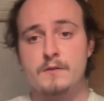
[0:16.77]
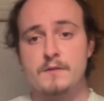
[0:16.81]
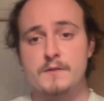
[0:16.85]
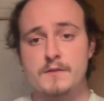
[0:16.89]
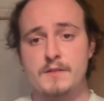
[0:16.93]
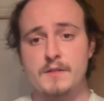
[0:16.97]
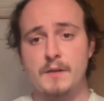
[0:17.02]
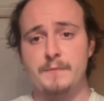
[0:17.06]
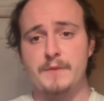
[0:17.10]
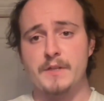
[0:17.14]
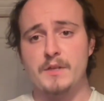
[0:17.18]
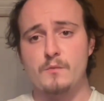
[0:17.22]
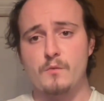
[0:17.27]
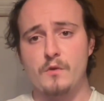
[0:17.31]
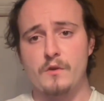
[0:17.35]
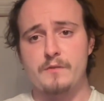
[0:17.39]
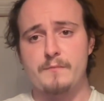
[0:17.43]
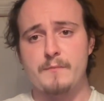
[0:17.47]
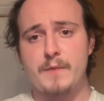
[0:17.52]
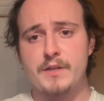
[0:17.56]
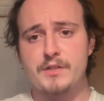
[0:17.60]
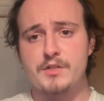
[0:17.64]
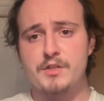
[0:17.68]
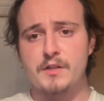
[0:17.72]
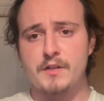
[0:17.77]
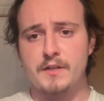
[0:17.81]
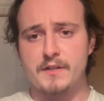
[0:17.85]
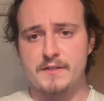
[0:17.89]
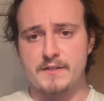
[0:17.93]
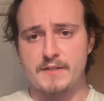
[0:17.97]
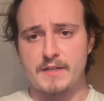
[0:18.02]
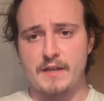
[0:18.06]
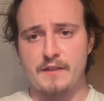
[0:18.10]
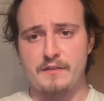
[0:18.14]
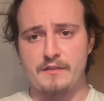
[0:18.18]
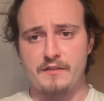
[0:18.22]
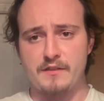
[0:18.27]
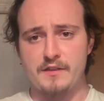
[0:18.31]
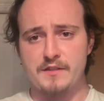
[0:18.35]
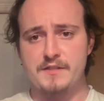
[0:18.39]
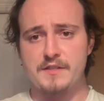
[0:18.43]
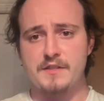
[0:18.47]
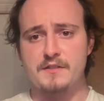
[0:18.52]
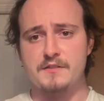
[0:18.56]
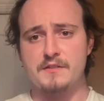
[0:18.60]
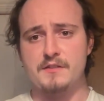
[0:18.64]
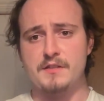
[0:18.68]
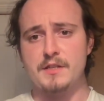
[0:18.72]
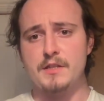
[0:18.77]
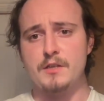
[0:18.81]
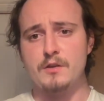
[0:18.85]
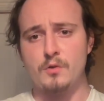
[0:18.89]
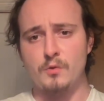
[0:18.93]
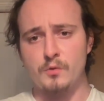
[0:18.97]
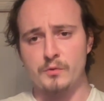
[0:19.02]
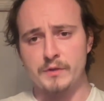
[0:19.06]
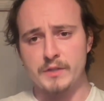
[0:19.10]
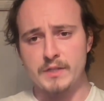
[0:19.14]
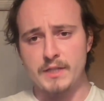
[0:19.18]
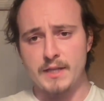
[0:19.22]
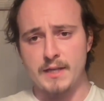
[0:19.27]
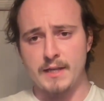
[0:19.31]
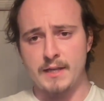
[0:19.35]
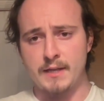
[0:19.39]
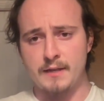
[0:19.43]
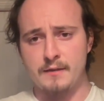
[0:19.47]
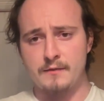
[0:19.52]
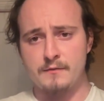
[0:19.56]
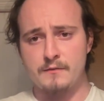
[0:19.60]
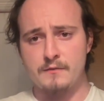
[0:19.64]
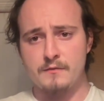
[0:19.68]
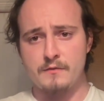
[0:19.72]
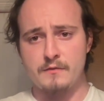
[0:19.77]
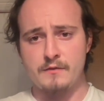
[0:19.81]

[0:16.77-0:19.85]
Something worth mentioning is that this is the only kit